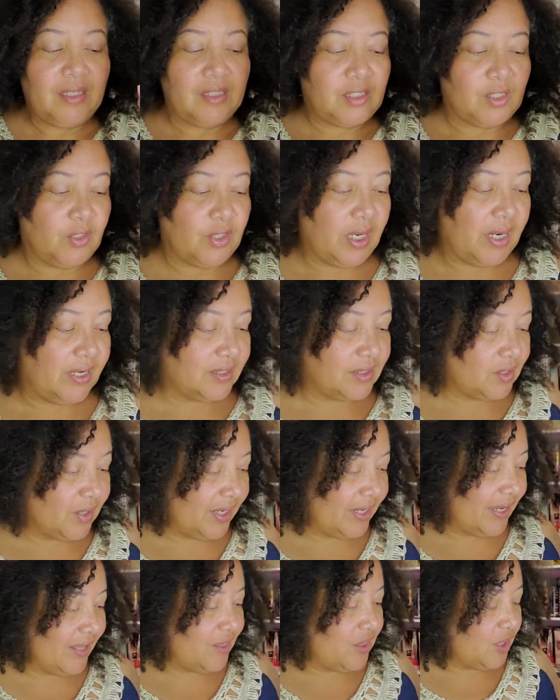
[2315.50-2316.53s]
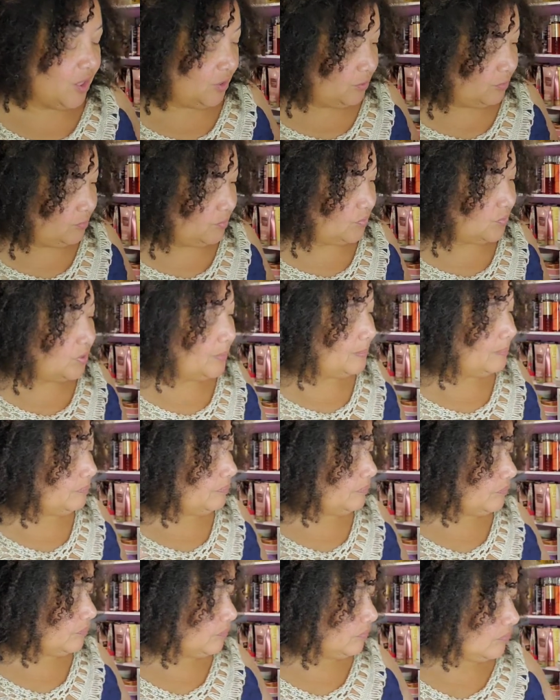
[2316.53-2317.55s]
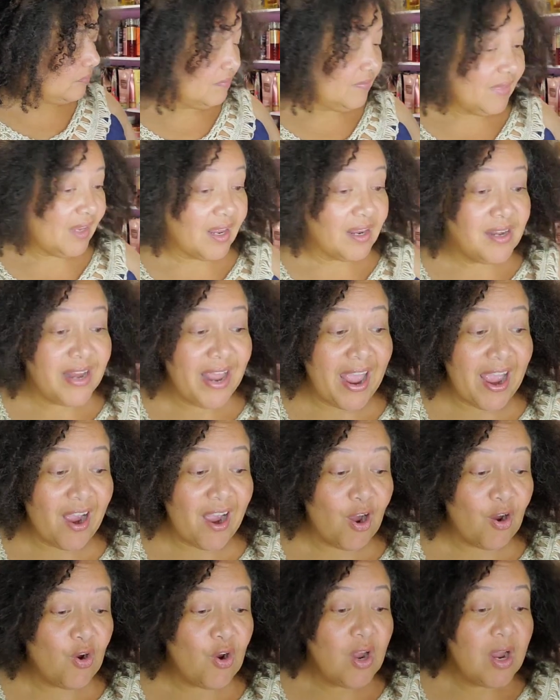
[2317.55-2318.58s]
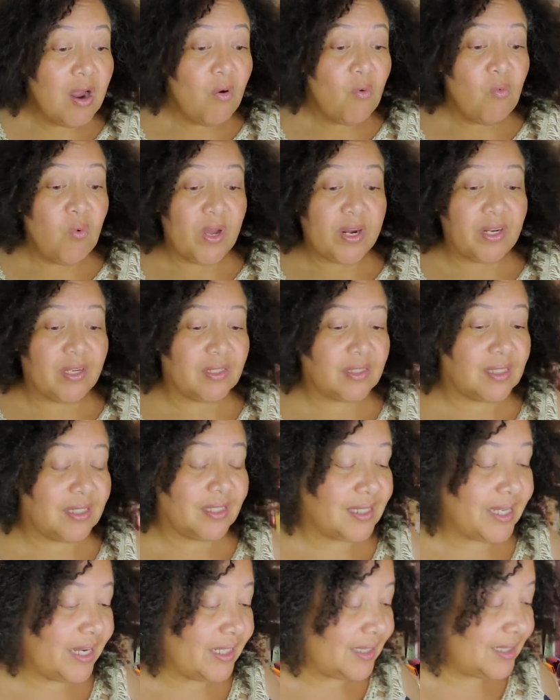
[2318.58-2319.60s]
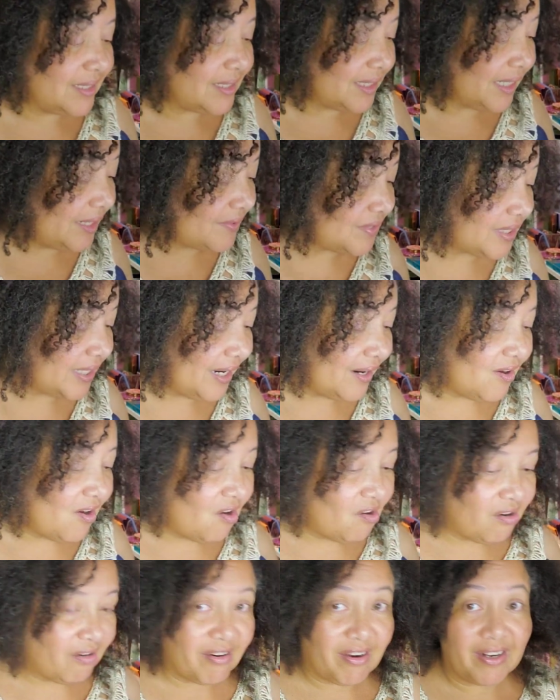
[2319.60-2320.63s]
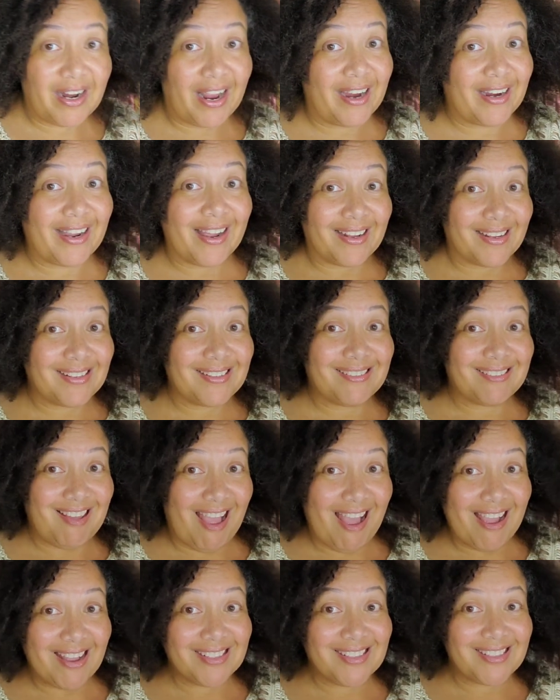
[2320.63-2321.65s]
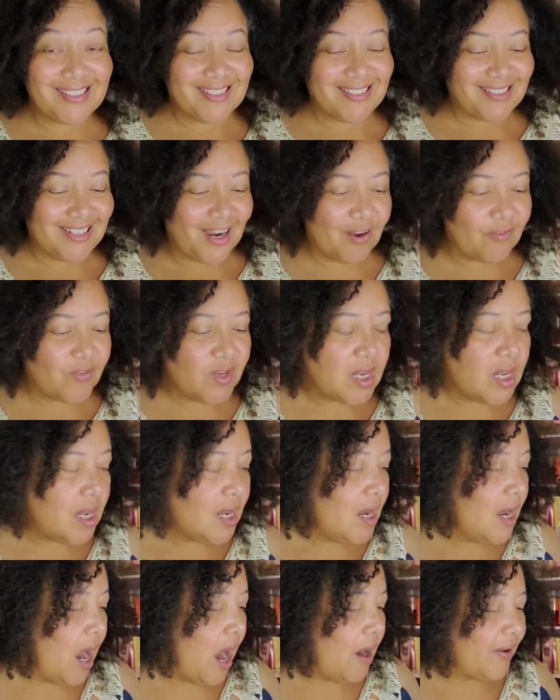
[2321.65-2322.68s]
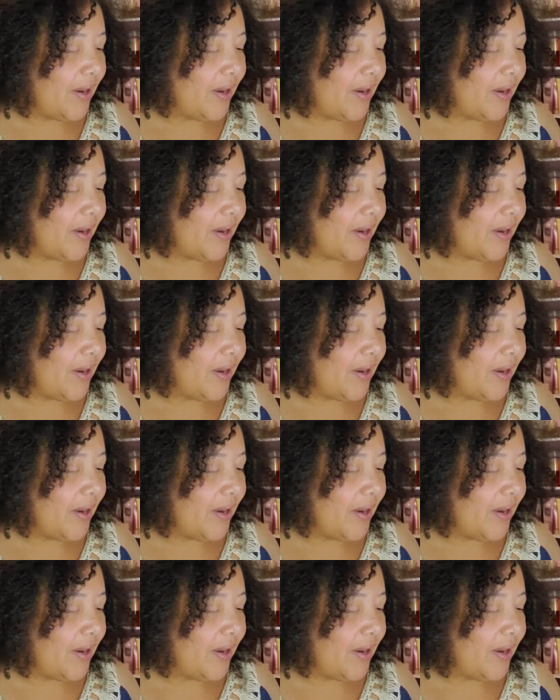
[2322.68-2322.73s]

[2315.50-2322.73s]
So yeah, so I got those. Now, what else? Let's hit this lifestyle hard. I got lots of stuff.